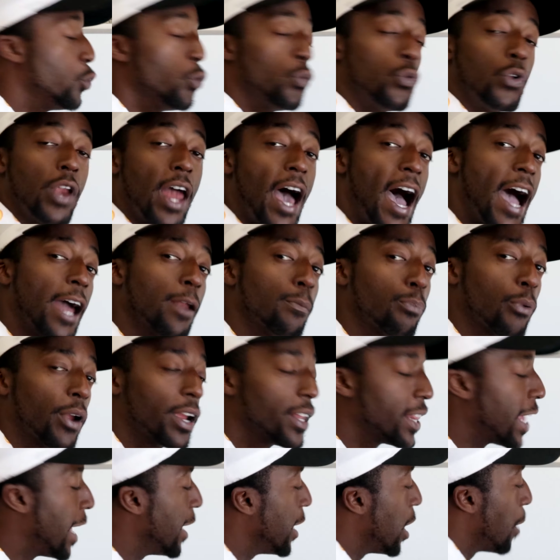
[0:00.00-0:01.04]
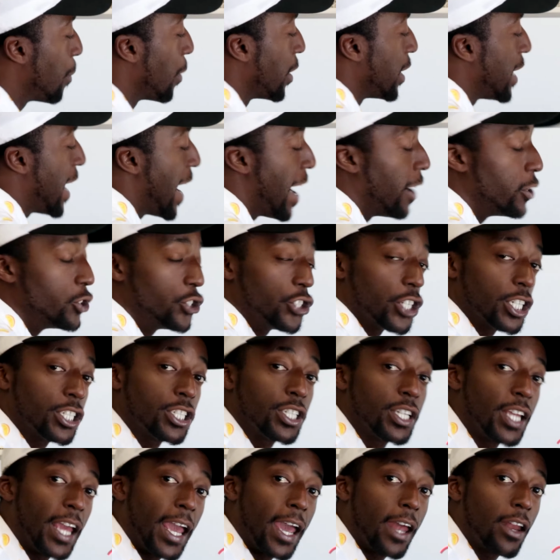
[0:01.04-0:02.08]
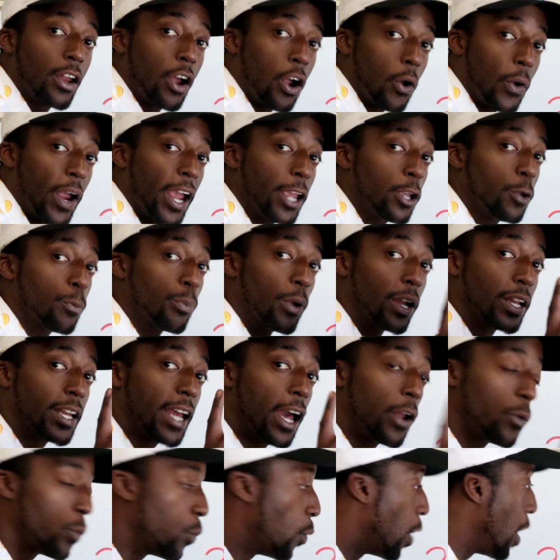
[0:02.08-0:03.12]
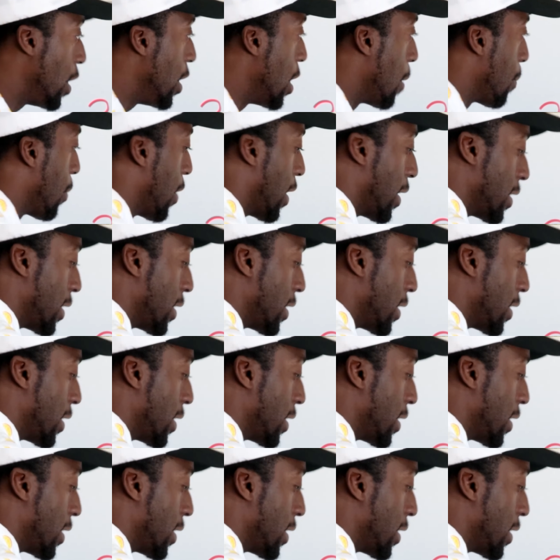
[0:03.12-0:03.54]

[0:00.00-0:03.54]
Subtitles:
do not bring that number down just yet, all right? You bring down one number